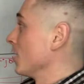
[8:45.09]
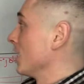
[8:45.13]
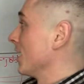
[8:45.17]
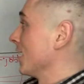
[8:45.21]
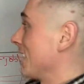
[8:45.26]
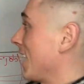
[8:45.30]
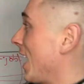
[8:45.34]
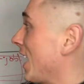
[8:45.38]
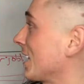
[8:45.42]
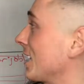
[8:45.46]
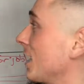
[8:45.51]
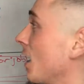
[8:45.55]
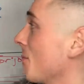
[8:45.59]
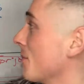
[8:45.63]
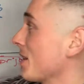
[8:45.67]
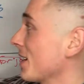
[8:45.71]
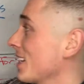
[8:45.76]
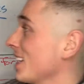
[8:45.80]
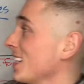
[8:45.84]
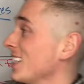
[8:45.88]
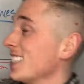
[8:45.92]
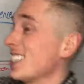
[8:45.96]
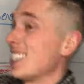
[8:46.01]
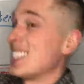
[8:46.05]
not coming
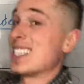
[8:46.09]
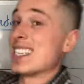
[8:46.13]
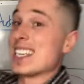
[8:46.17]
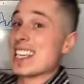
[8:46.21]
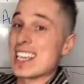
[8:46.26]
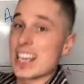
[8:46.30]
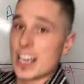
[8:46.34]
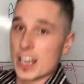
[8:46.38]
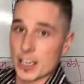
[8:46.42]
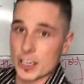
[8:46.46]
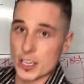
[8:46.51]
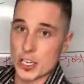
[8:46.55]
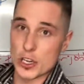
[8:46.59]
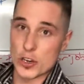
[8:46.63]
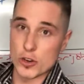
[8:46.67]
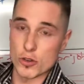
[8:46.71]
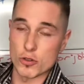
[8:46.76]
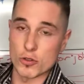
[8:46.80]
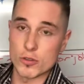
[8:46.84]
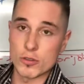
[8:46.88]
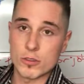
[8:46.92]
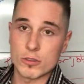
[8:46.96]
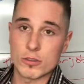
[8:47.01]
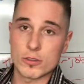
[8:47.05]
in and seeing
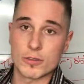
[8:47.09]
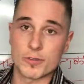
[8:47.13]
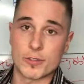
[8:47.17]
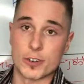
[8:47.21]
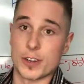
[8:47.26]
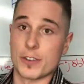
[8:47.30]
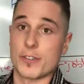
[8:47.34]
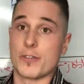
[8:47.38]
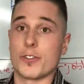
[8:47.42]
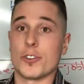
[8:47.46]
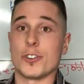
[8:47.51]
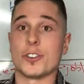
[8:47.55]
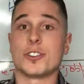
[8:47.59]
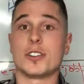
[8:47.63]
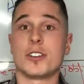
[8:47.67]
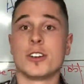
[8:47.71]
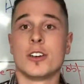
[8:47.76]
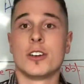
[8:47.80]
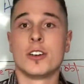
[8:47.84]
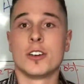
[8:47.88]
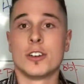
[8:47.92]
you for the first